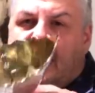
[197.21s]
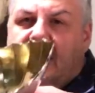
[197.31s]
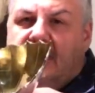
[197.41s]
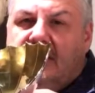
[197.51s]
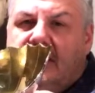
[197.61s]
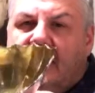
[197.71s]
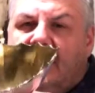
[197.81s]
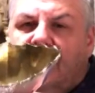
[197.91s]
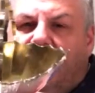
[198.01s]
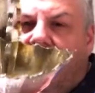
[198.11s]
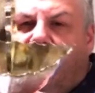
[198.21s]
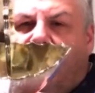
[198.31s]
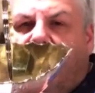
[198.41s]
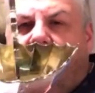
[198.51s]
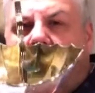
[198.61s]
gilded interior,
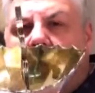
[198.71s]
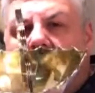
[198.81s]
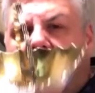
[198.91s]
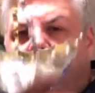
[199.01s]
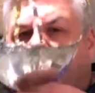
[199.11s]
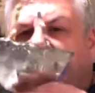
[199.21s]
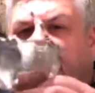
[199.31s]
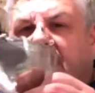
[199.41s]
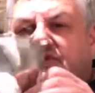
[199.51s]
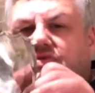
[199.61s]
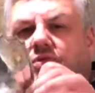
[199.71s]
well balanced,